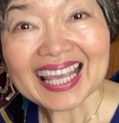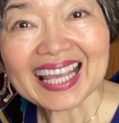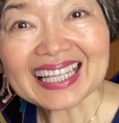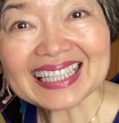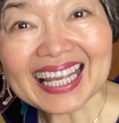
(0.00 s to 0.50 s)

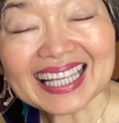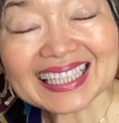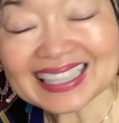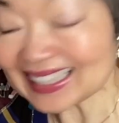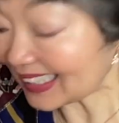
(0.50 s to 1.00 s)
And
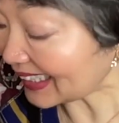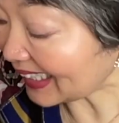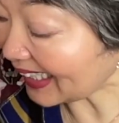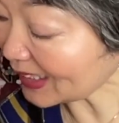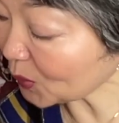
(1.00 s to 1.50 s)
the
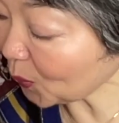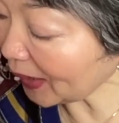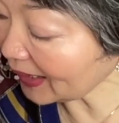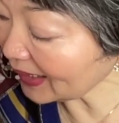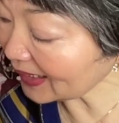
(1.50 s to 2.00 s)
last
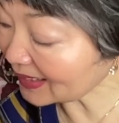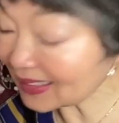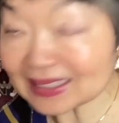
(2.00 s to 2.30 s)
one is